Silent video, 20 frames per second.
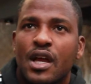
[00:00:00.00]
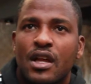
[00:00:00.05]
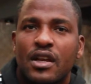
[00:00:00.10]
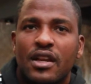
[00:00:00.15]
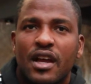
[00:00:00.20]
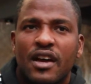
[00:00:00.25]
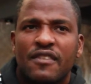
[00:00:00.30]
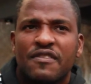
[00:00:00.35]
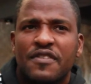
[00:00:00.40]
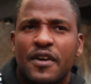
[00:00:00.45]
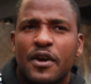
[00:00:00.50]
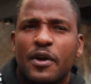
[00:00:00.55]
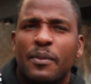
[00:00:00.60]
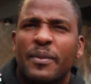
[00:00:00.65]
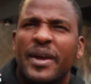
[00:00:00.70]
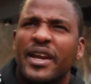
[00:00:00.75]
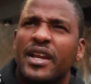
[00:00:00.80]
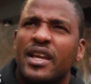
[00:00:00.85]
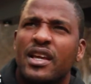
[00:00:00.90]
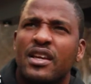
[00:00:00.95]
Not very
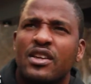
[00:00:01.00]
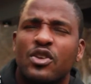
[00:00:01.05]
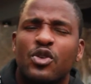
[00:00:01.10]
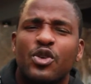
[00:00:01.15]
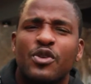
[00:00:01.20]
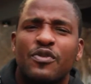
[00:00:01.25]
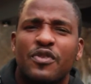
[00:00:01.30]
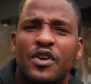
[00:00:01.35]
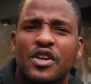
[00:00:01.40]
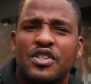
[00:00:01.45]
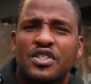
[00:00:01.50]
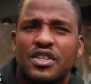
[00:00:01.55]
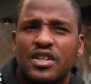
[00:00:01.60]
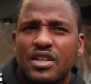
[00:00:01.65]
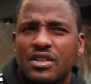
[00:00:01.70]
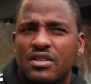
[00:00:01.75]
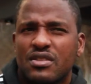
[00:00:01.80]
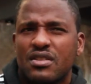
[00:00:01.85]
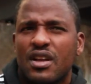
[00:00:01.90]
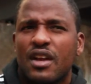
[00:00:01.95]
many
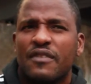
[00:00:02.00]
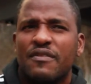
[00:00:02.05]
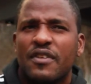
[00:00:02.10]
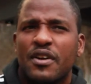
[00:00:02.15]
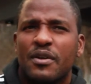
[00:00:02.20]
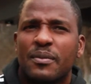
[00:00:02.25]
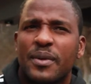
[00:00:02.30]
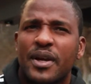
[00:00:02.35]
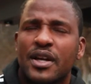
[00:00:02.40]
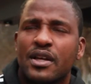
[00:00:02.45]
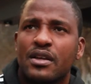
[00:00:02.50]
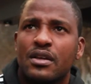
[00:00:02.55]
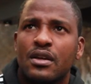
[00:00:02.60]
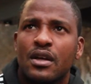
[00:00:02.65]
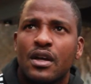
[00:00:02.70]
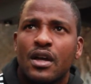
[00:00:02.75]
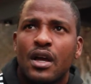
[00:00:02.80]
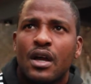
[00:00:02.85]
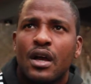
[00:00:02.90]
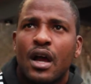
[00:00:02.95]
universities, not very many
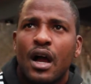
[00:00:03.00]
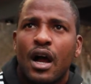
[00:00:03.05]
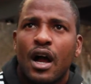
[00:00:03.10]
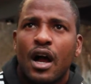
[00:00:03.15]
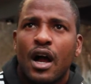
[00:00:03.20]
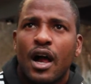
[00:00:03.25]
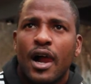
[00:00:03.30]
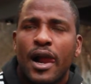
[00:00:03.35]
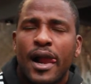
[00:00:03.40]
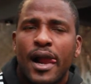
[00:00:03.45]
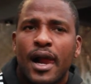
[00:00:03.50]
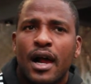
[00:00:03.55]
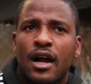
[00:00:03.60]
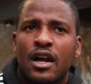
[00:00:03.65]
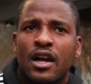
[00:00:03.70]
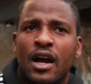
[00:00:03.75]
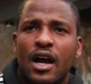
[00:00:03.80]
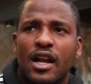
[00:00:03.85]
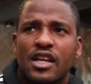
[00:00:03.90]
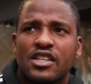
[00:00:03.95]
uh, uh,
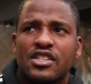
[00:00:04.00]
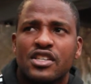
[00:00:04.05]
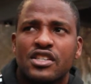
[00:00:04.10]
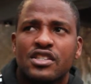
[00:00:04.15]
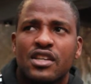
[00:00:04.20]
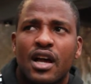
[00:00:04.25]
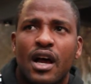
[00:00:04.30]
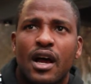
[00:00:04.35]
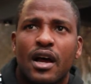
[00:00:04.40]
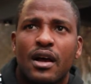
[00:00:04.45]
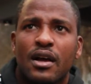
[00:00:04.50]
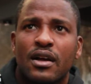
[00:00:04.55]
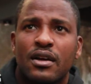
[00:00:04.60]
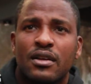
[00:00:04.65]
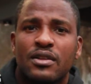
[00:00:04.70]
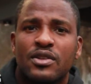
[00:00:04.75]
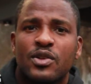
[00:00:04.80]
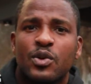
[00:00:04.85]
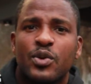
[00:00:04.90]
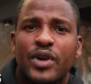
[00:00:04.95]
colleges uh,
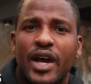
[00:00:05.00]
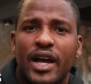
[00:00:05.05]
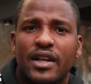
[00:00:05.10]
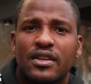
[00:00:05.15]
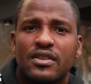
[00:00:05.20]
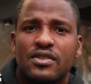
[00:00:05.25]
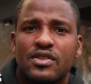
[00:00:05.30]
do that.